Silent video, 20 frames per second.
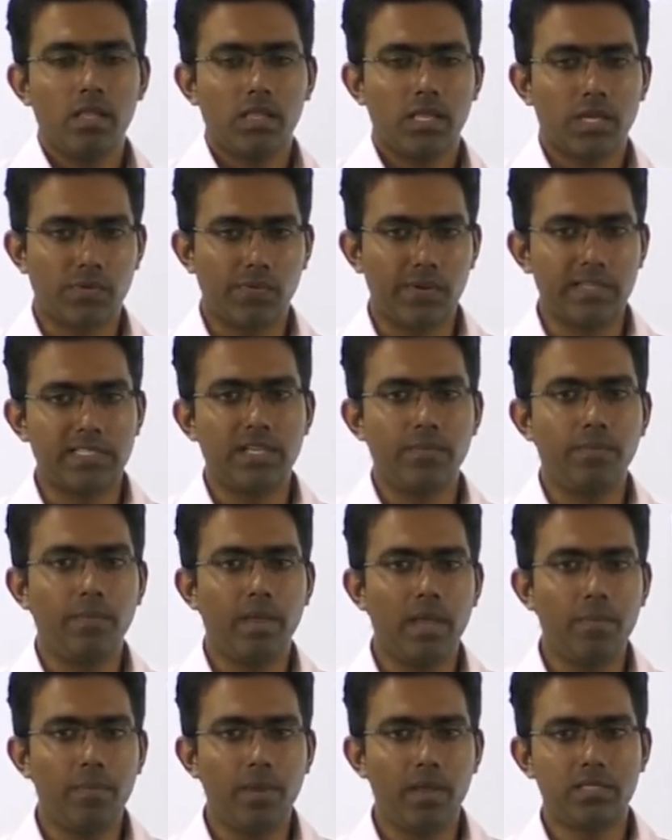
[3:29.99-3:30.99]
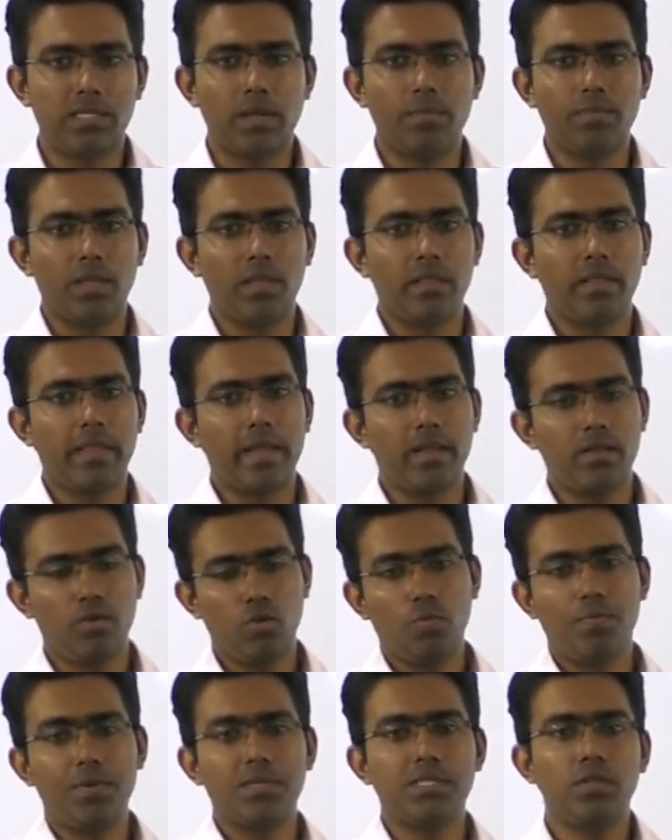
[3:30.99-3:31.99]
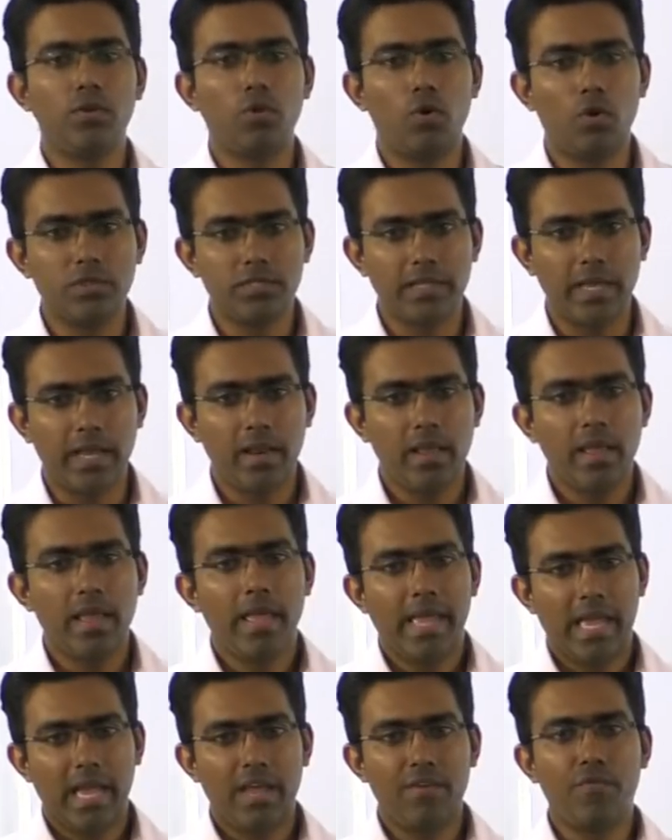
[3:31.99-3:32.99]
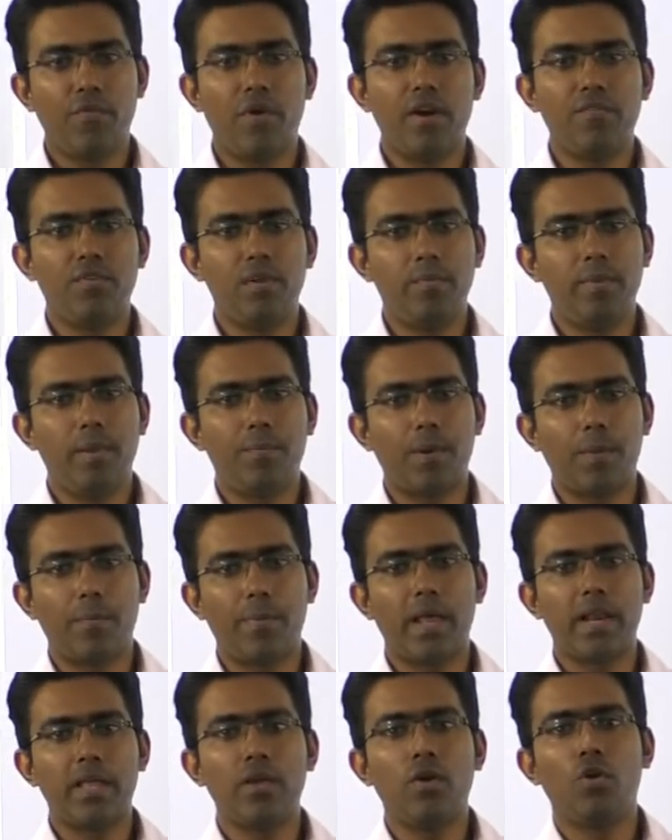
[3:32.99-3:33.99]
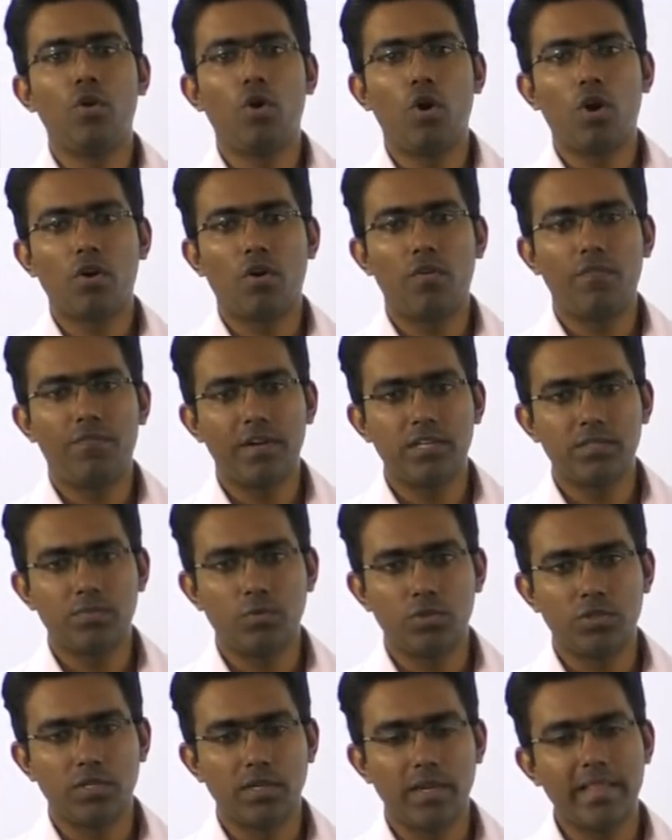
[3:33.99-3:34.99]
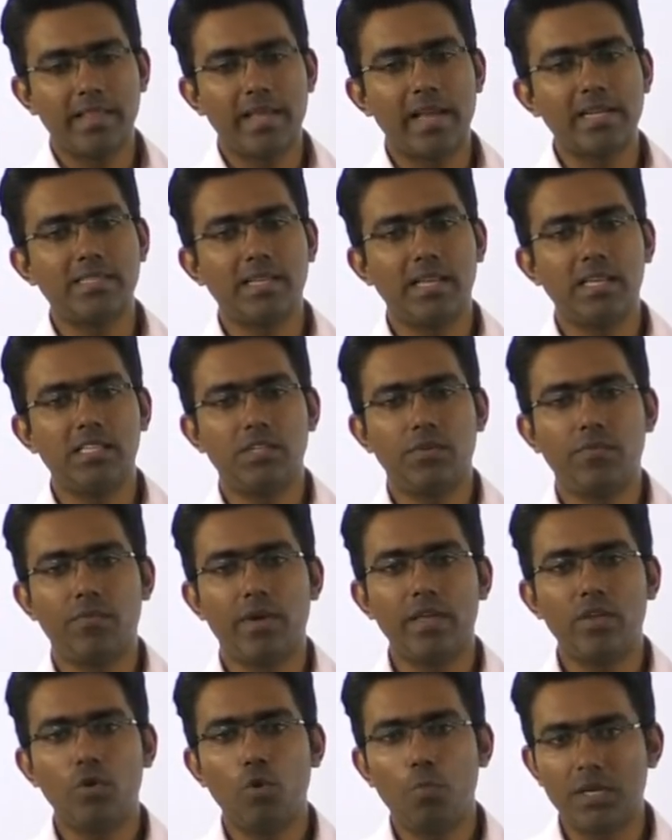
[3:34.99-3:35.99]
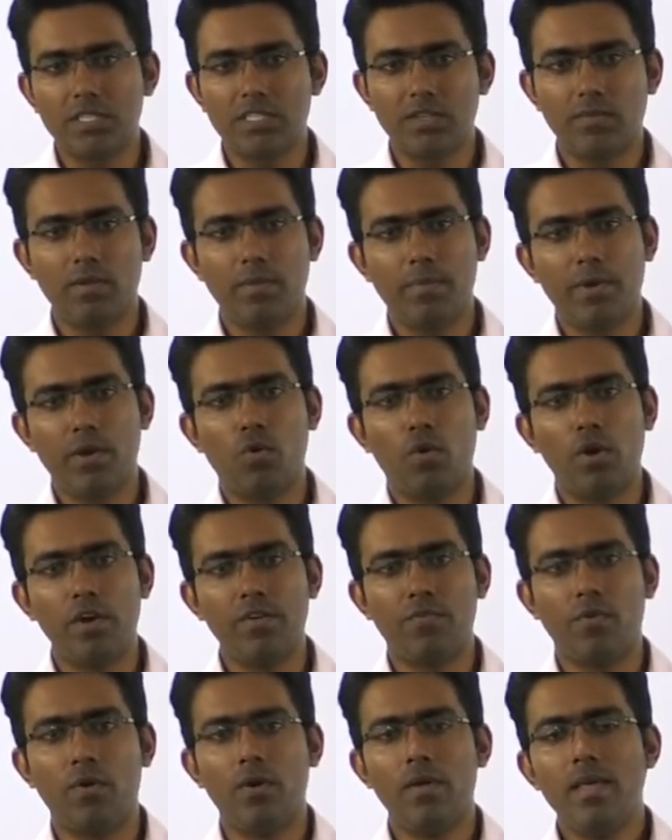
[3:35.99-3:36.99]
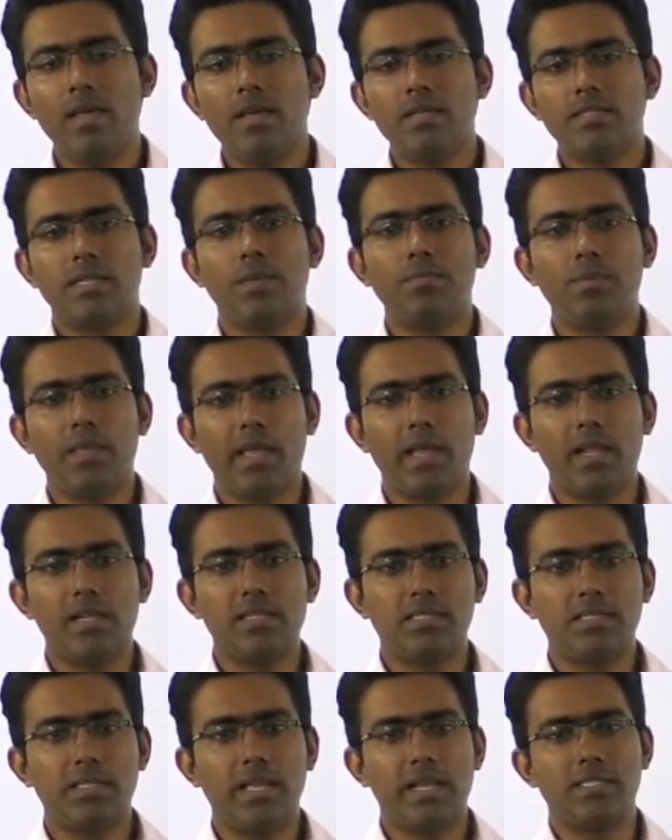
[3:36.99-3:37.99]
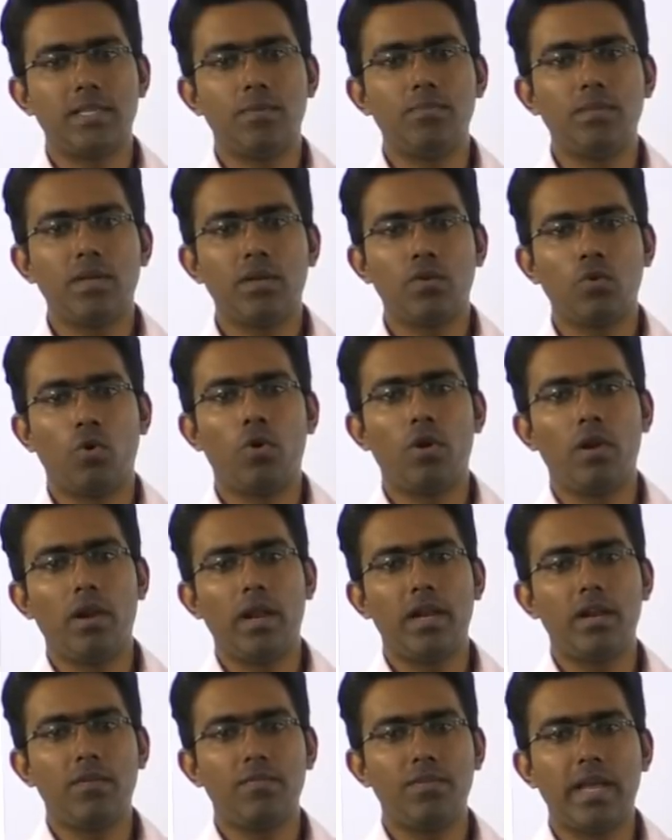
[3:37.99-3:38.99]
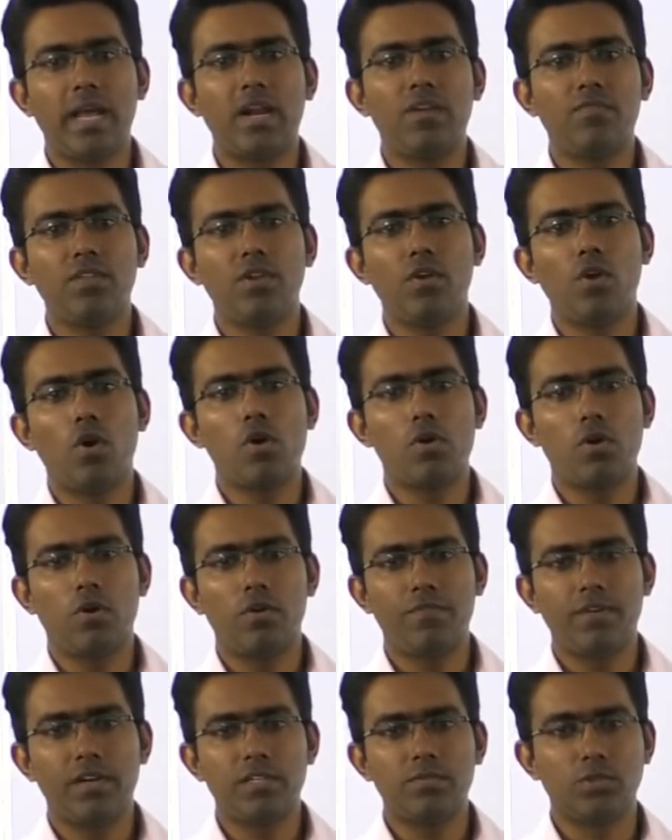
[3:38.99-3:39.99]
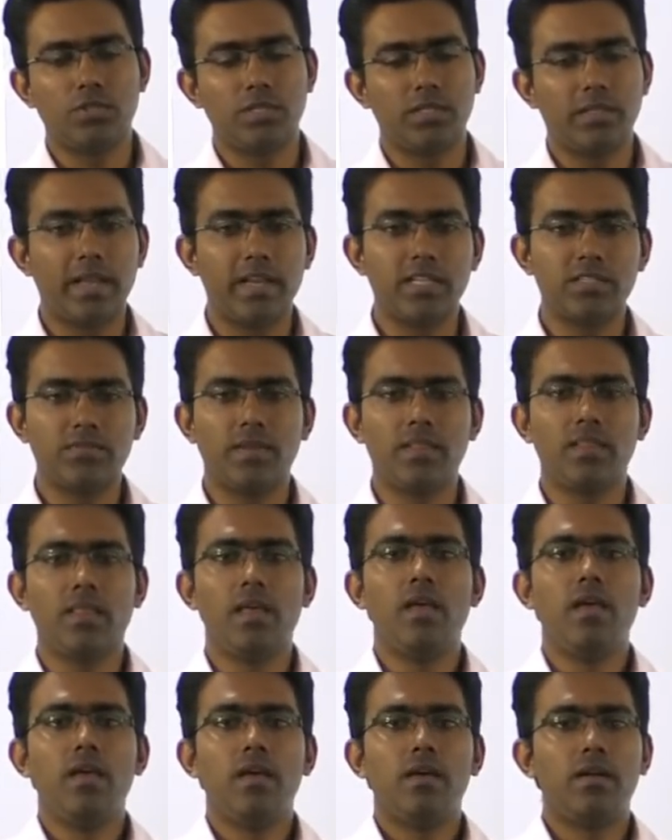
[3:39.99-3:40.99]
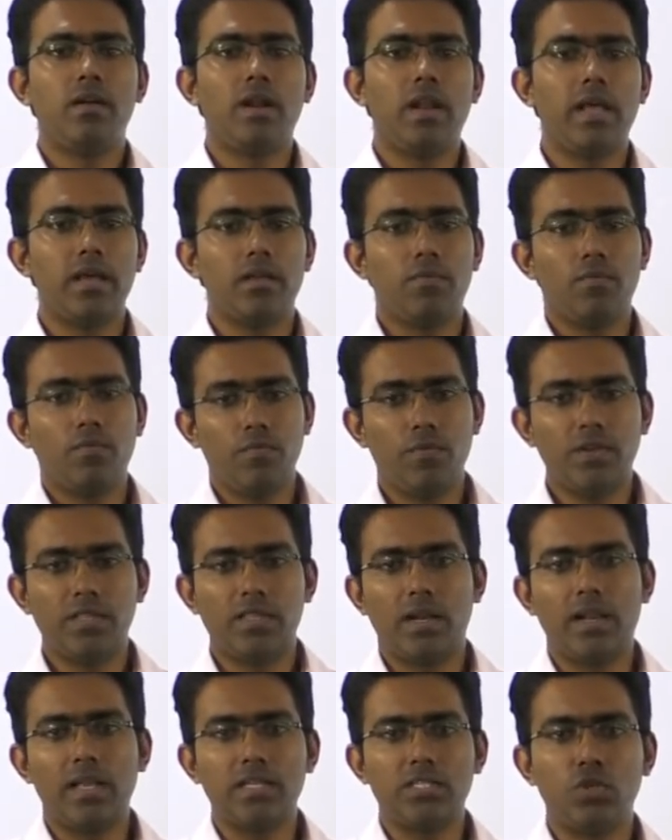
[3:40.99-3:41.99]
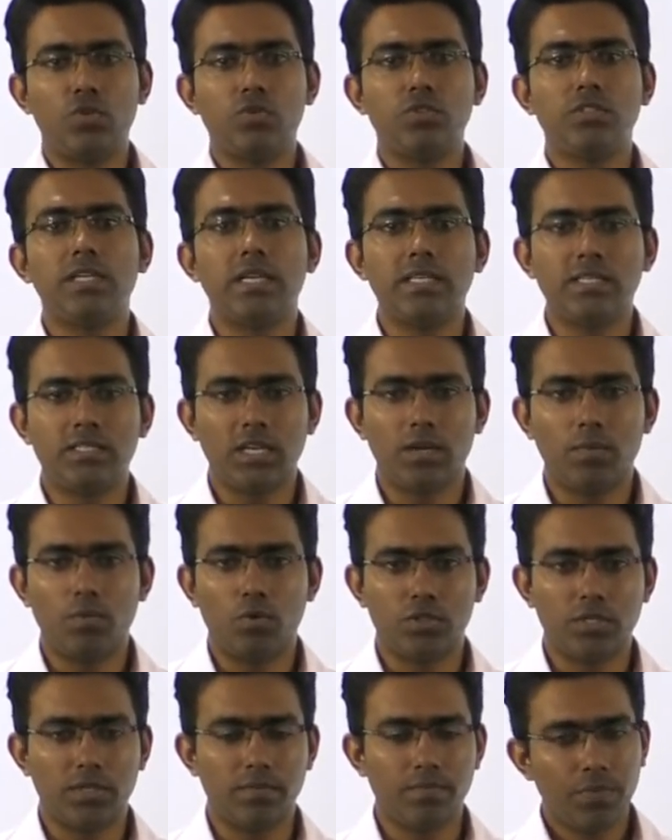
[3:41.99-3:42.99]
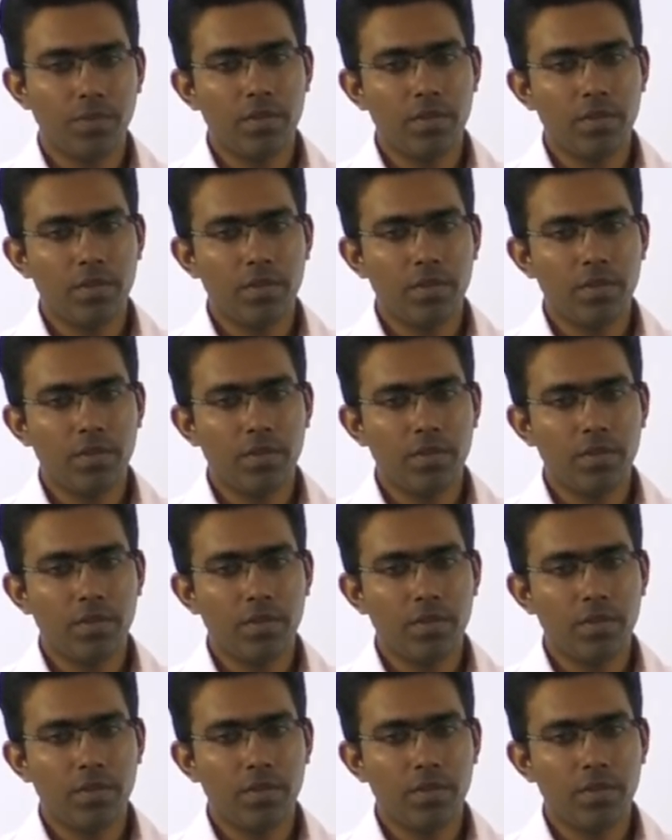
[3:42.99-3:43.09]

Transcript: The question may be something that UPSC knows that everyone will be preparing on no confidence motion, and that's the reason why UPSC will be going for something else, that is, something correlated with that of the no confidence motion, that is, with relation to censure motion.